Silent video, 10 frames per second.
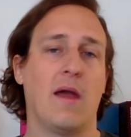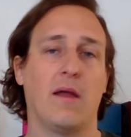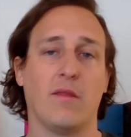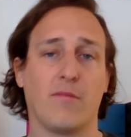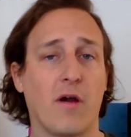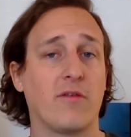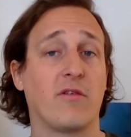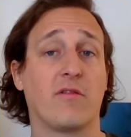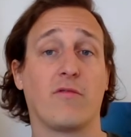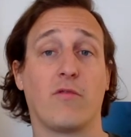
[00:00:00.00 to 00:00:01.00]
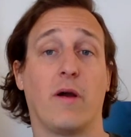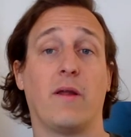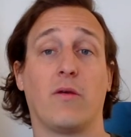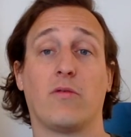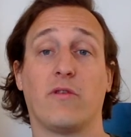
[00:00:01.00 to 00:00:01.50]
In the process of
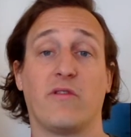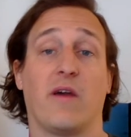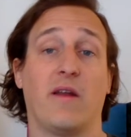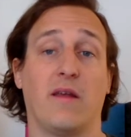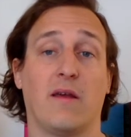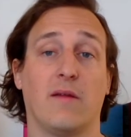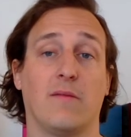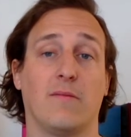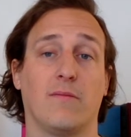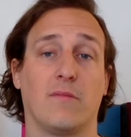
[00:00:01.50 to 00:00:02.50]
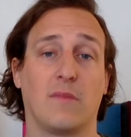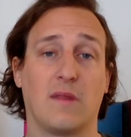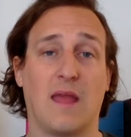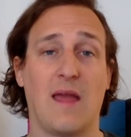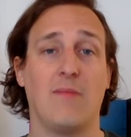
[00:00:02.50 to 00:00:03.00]
writing or designing, it
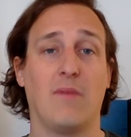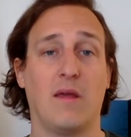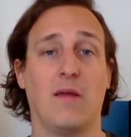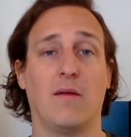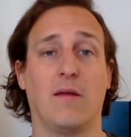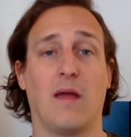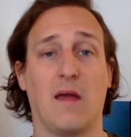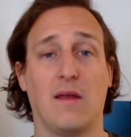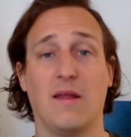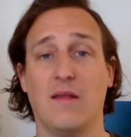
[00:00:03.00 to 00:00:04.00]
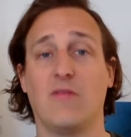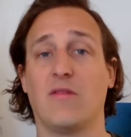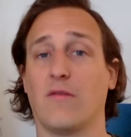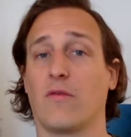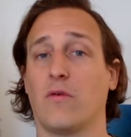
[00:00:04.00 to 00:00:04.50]
can be and is
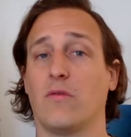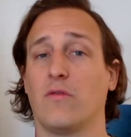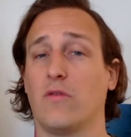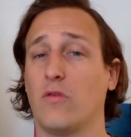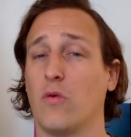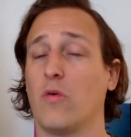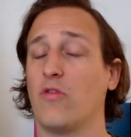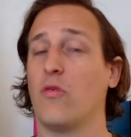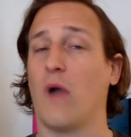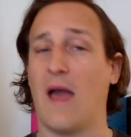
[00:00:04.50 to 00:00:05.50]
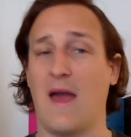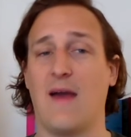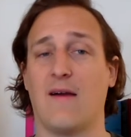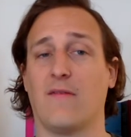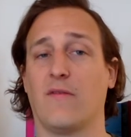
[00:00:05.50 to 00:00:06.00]
difficult to know what you
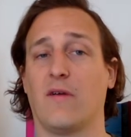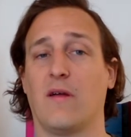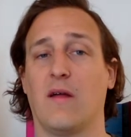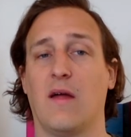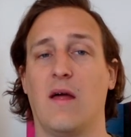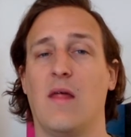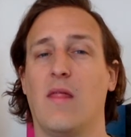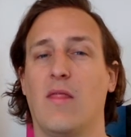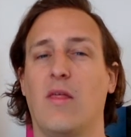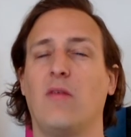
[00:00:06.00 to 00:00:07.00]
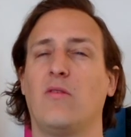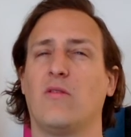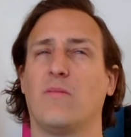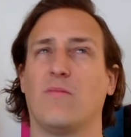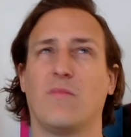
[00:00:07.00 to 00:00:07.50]
have.
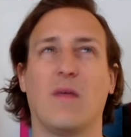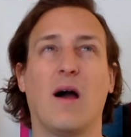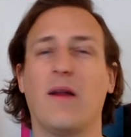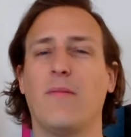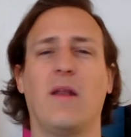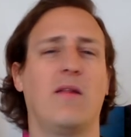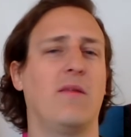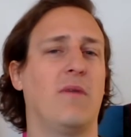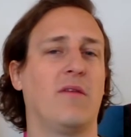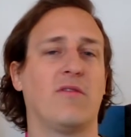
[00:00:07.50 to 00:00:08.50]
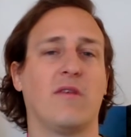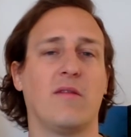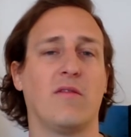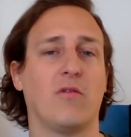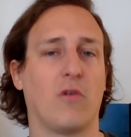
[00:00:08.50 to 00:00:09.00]
Things automatically make
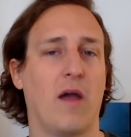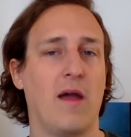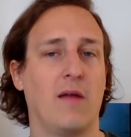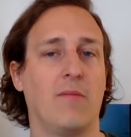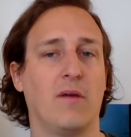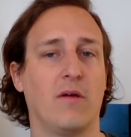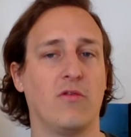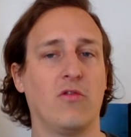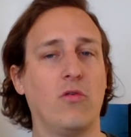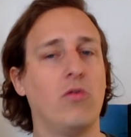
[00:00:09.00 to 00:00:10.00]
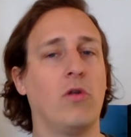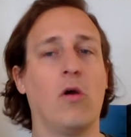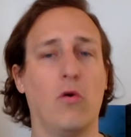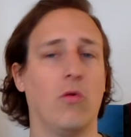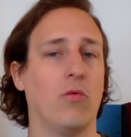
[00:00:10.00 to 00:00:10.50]
sense in your head because you
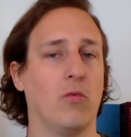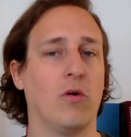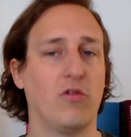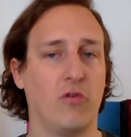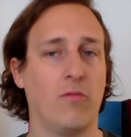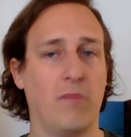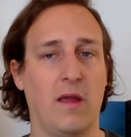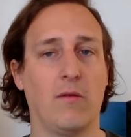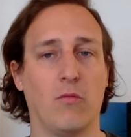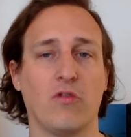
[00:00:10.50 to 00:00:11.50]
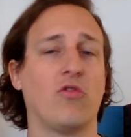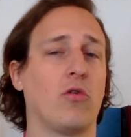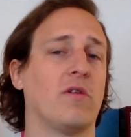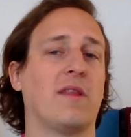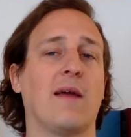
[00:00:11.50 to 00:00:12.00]
know what you mean, what
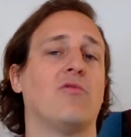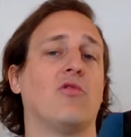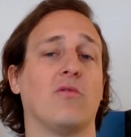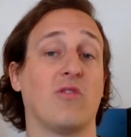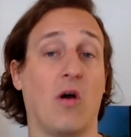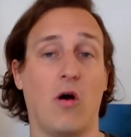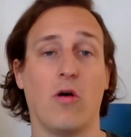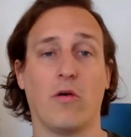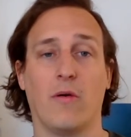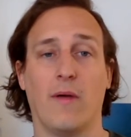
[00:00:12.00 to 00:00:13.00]
your intentions are.